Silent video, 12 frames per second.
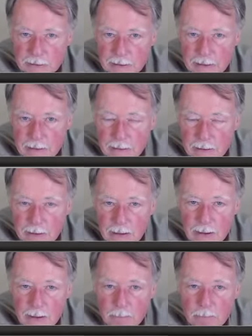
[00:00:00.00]
to get.
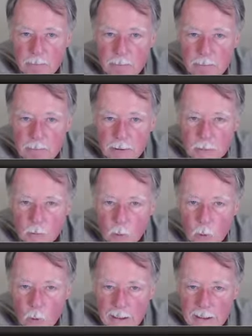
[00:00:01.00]
But
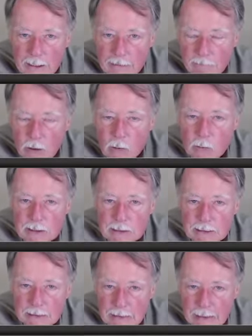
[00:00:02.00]
what I've
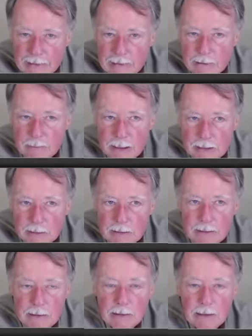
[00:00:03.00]
always liked about
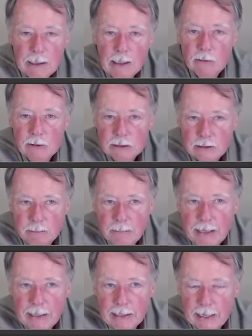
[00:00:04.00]
the aquas of
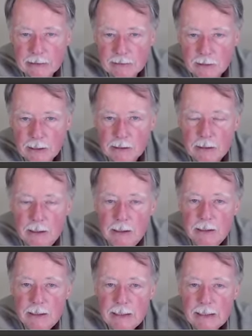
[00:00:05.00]
Madagascar
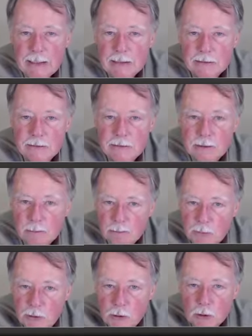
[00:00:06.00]
is their
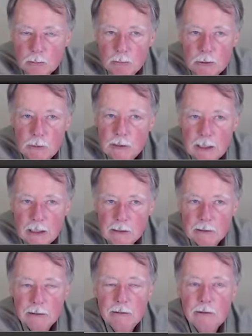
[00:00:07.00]
pure blue
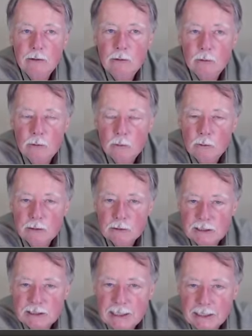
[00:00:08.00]
color. No real
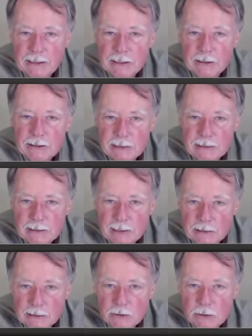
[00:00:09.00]
secondaries
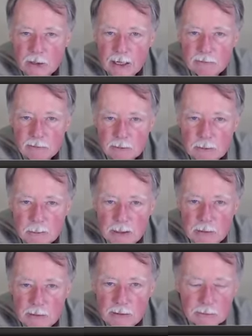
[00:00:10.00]
that detract from the
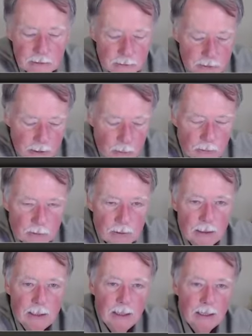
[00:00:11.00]
beauty of the stone.
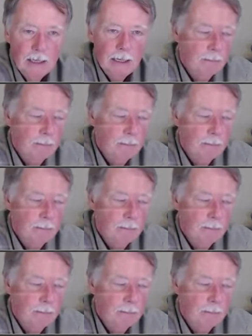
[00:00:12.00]
Uh,